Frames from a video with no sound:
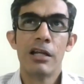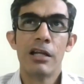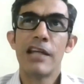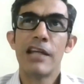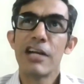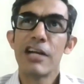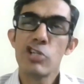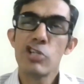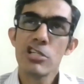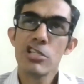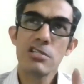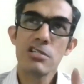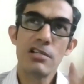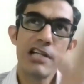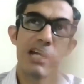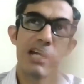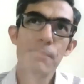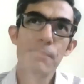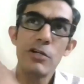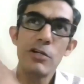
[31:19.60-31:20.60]
That just
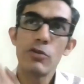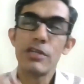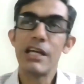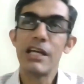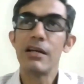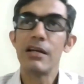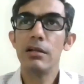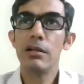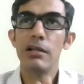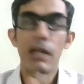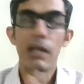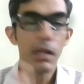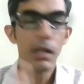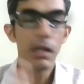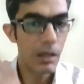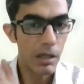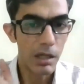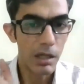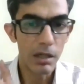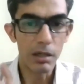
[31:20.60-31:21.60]
led me to think a
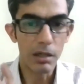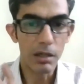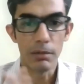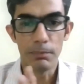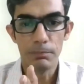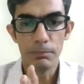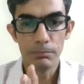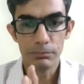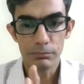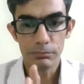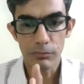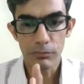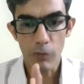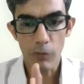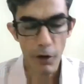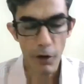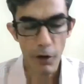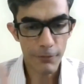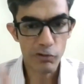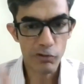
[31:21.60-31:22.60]
little
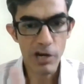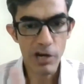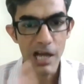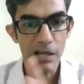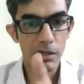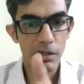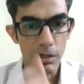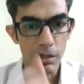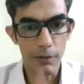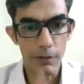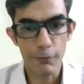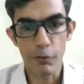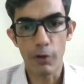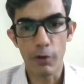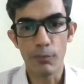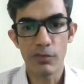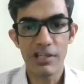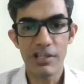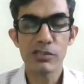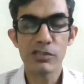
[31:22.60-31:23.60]
off track
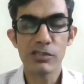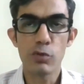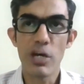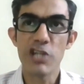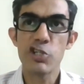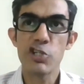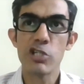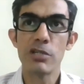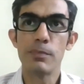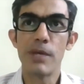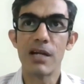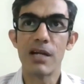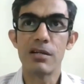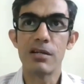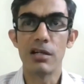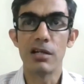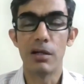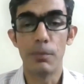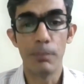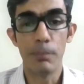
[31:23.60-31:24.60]
from this question,
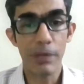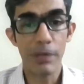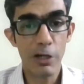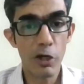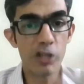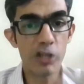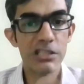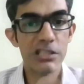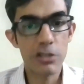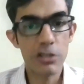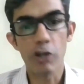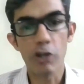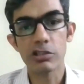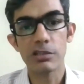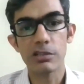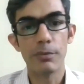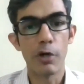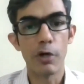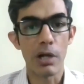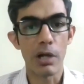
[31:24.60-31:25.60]
but because it
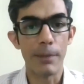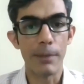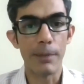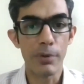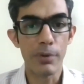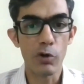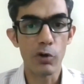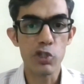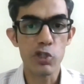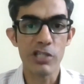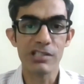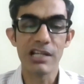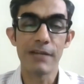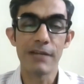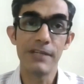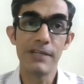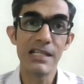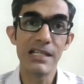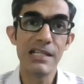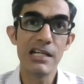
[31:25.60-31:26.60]
talks about approaches,
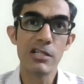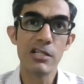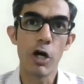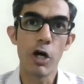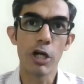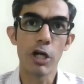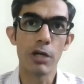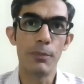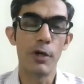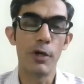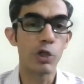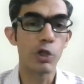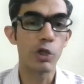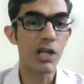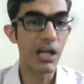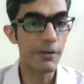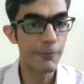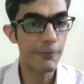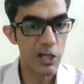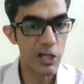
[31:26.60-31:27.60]
and we did talk about
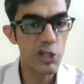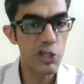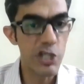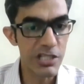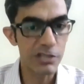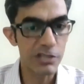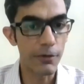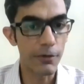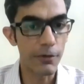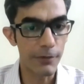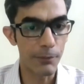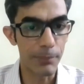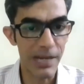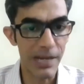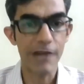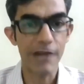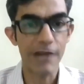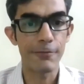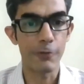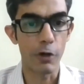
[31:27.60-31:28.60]
convergence of a
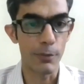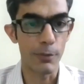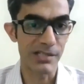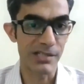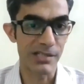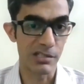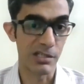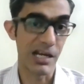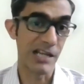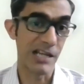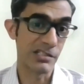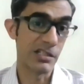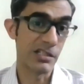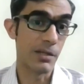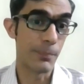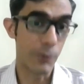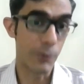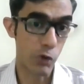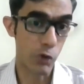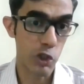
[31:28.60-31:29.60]
platform as an
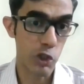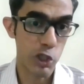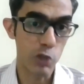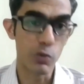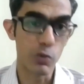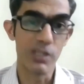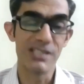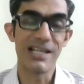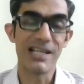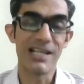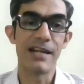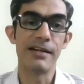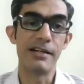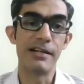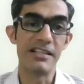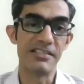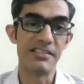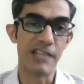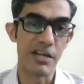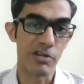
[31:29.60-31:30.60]
approach towards
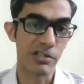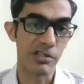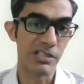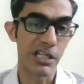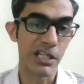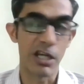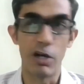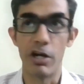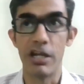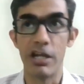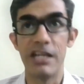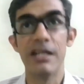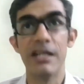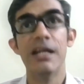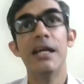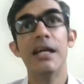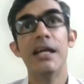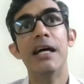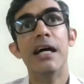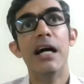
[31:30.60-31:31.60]
identity-centric security.
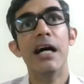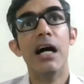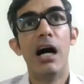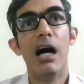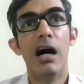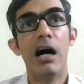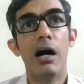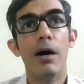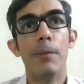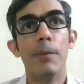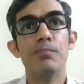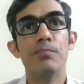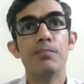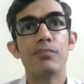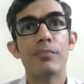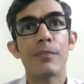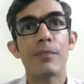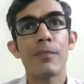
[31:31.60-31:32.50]
While